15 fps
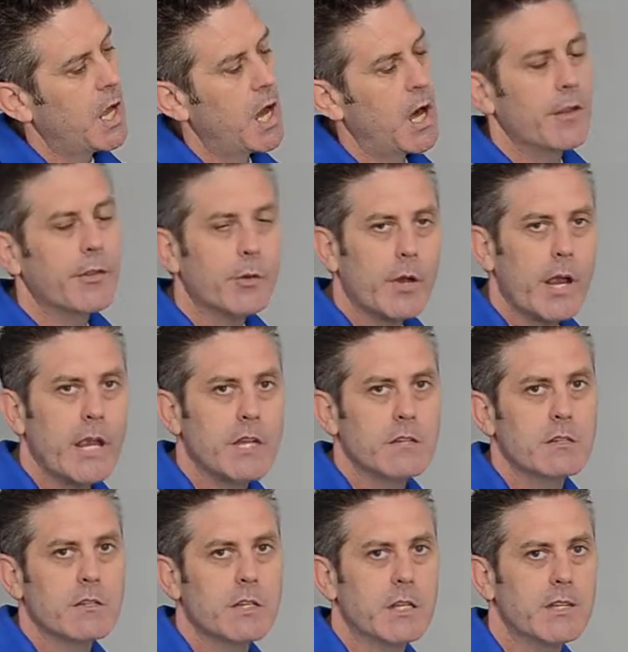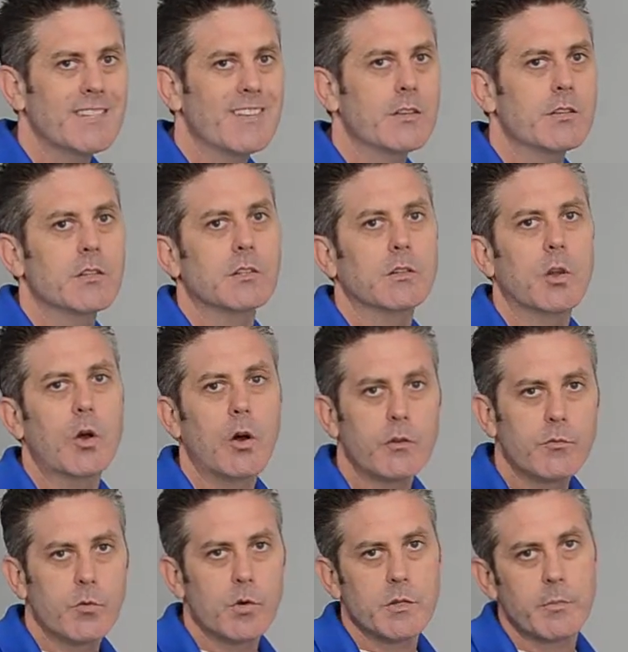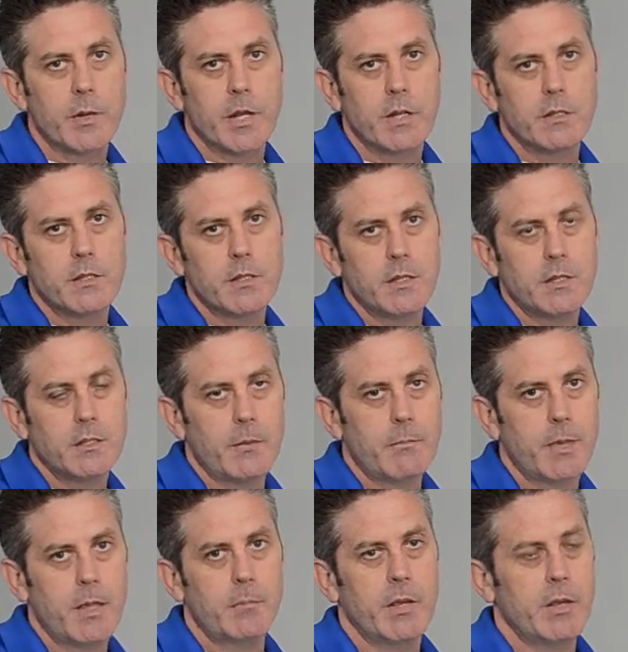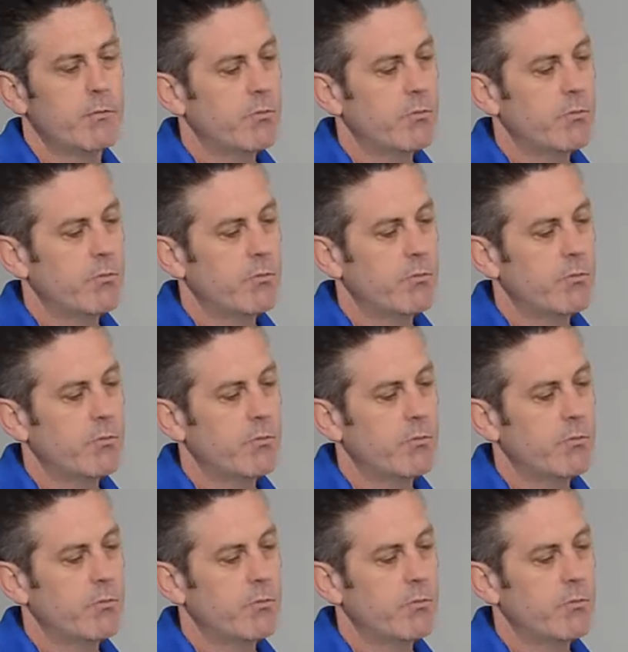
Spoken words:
other agencies such as law enforcement agencies that may be